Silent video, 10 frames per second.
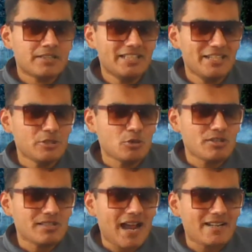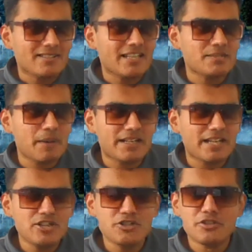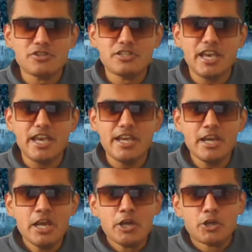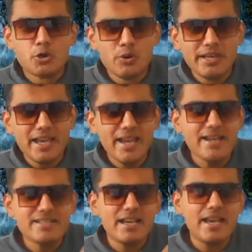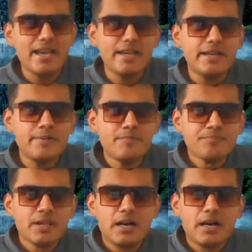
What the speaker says: These societal expectations, they create a